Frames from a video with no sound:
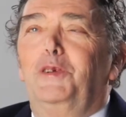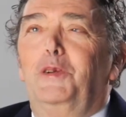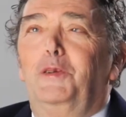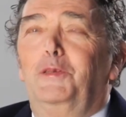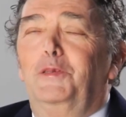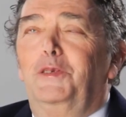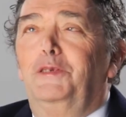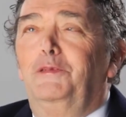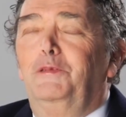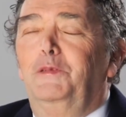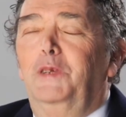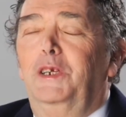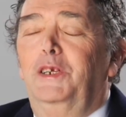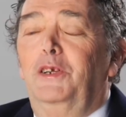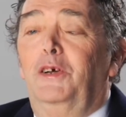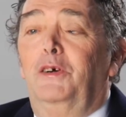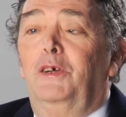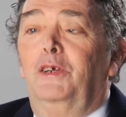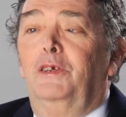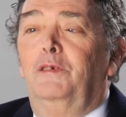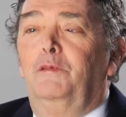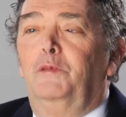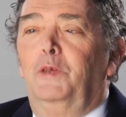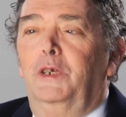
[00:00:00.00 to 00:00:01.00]

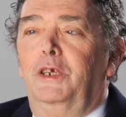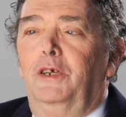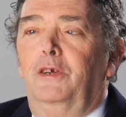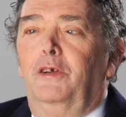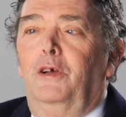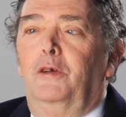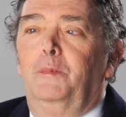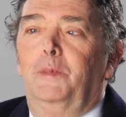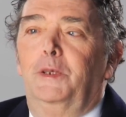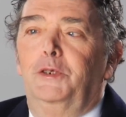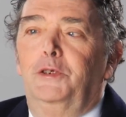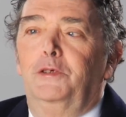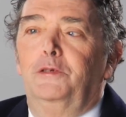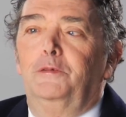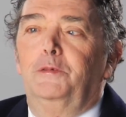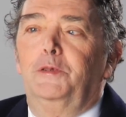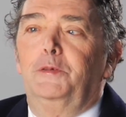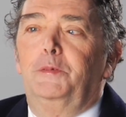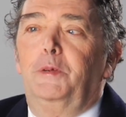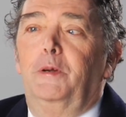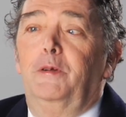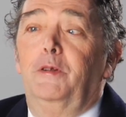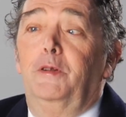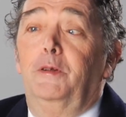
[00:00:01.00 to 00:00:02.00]
reunited with my children
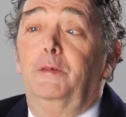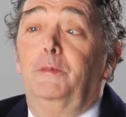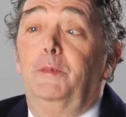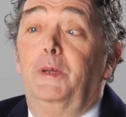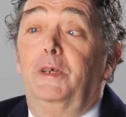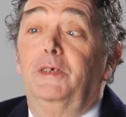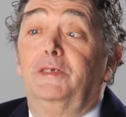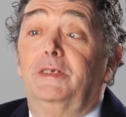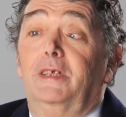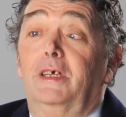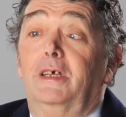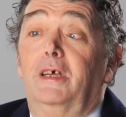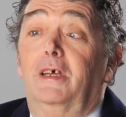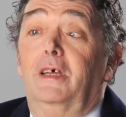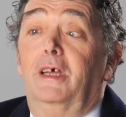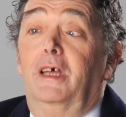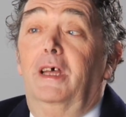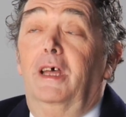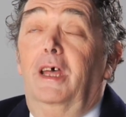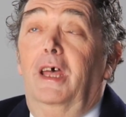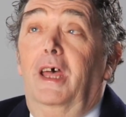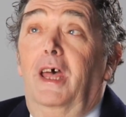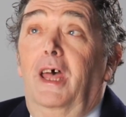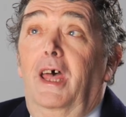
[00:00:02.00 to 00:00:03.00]
was probably the most
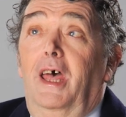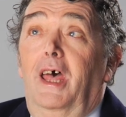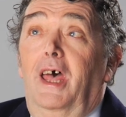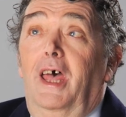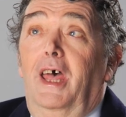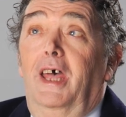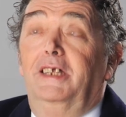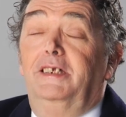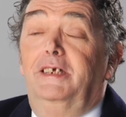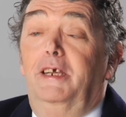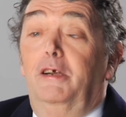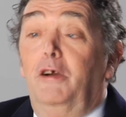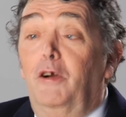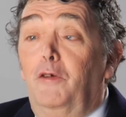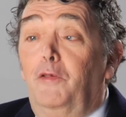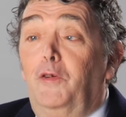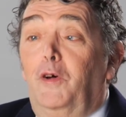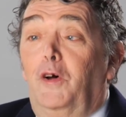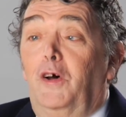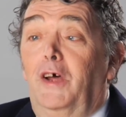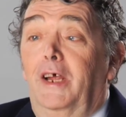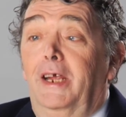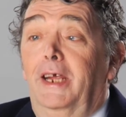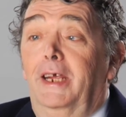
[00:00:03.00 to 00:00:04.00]

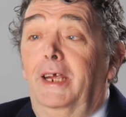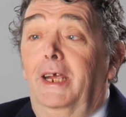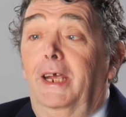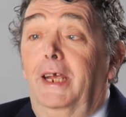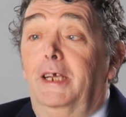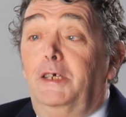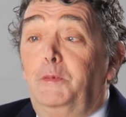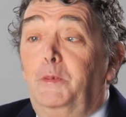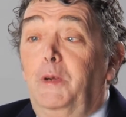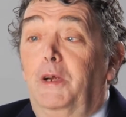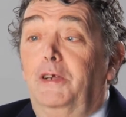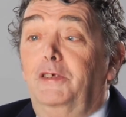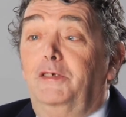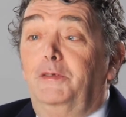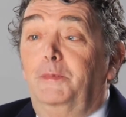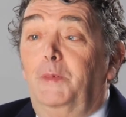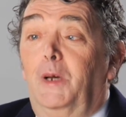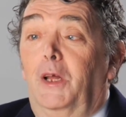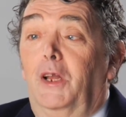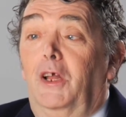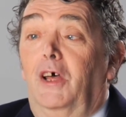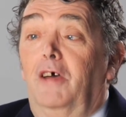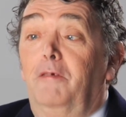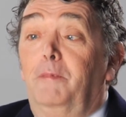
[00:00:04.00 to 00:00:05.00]
terrifying experience of
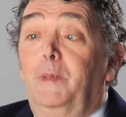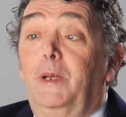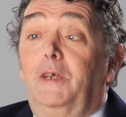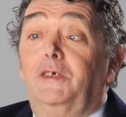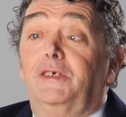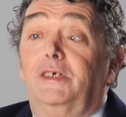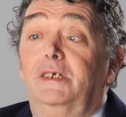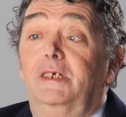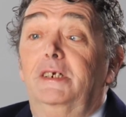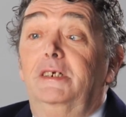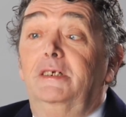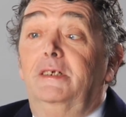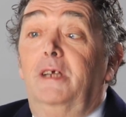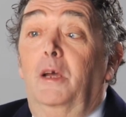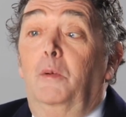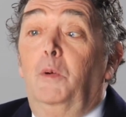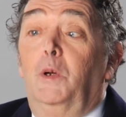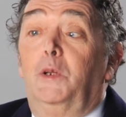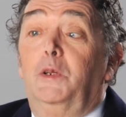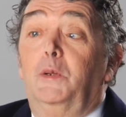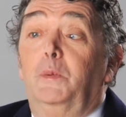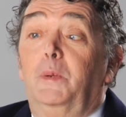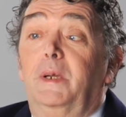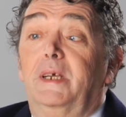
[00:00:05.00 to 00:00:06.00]
my life because I didn't know
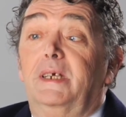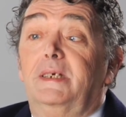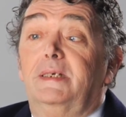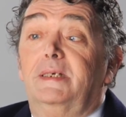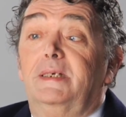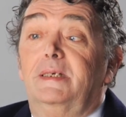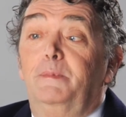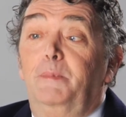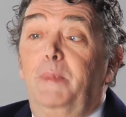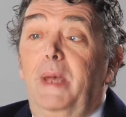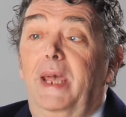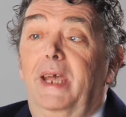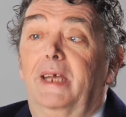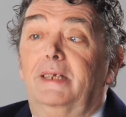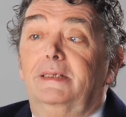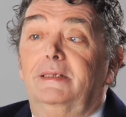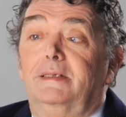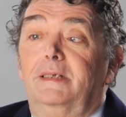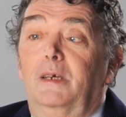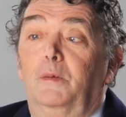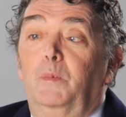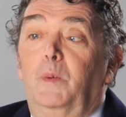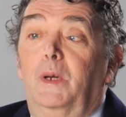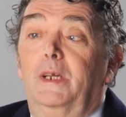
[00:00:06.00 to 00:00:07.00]
what to
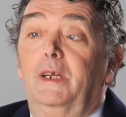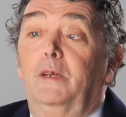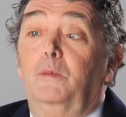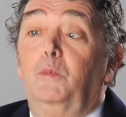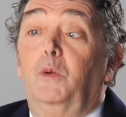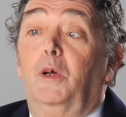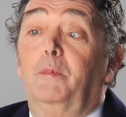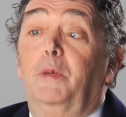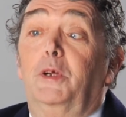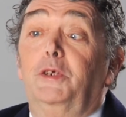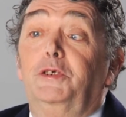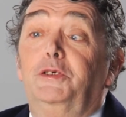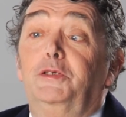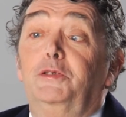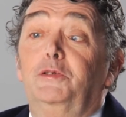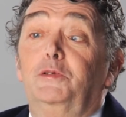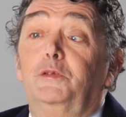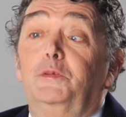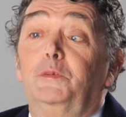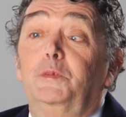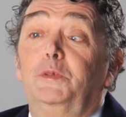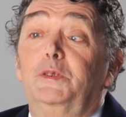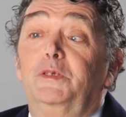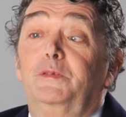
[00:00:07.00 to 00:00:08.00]
expect. I wondered what my
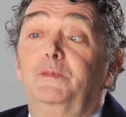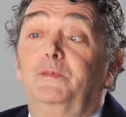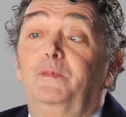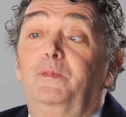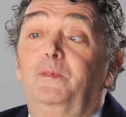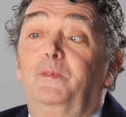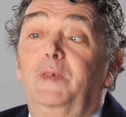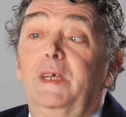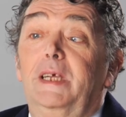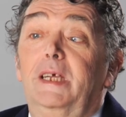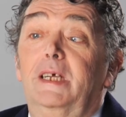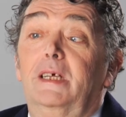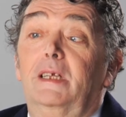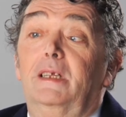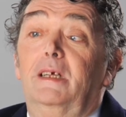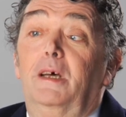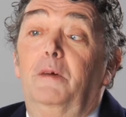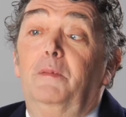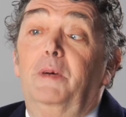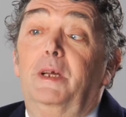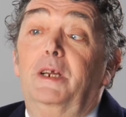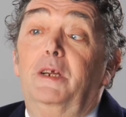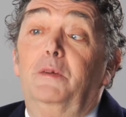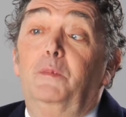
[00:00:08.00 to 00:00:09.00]
children would feel.
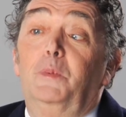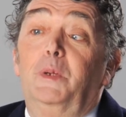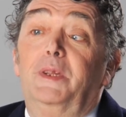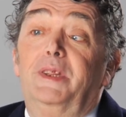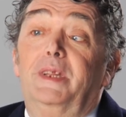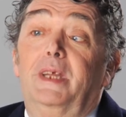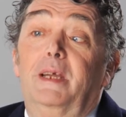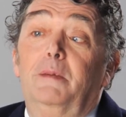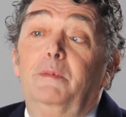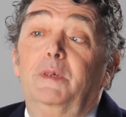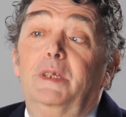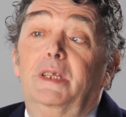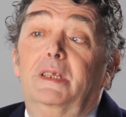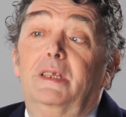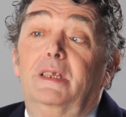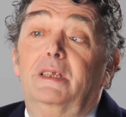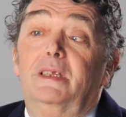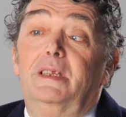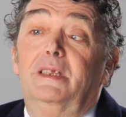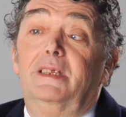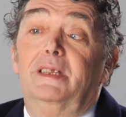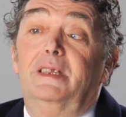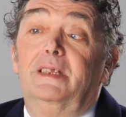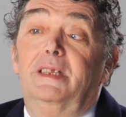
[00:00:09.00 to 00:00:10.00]
I wondered what they would
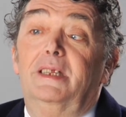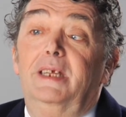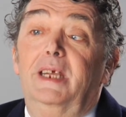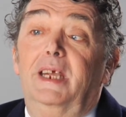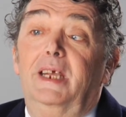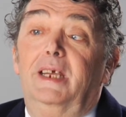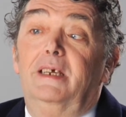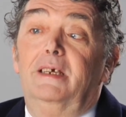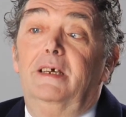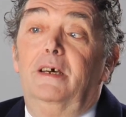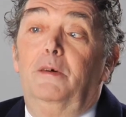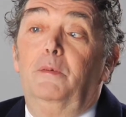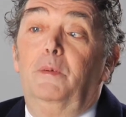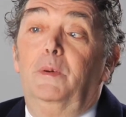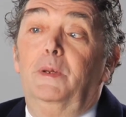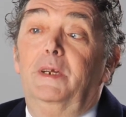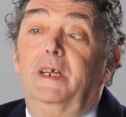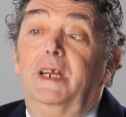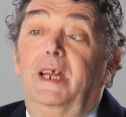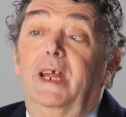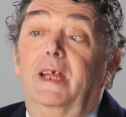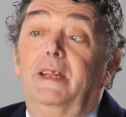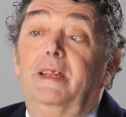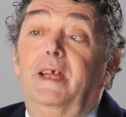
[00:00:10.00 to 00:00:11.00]
think. I
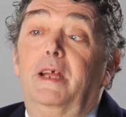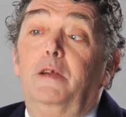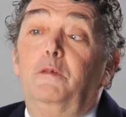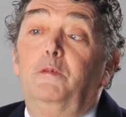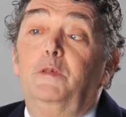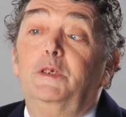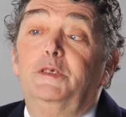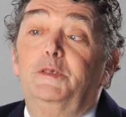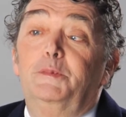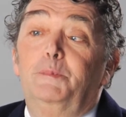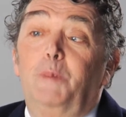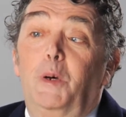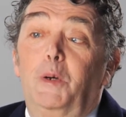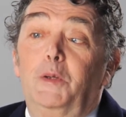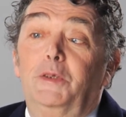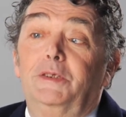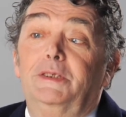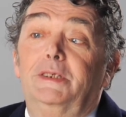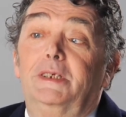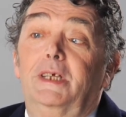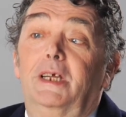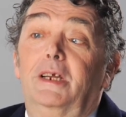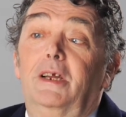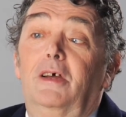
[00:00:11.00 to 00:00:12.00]
wondered how they'd
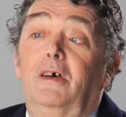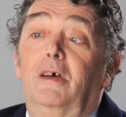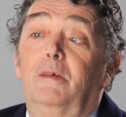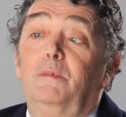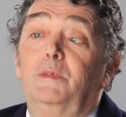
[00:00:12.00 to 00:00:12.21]
respond. And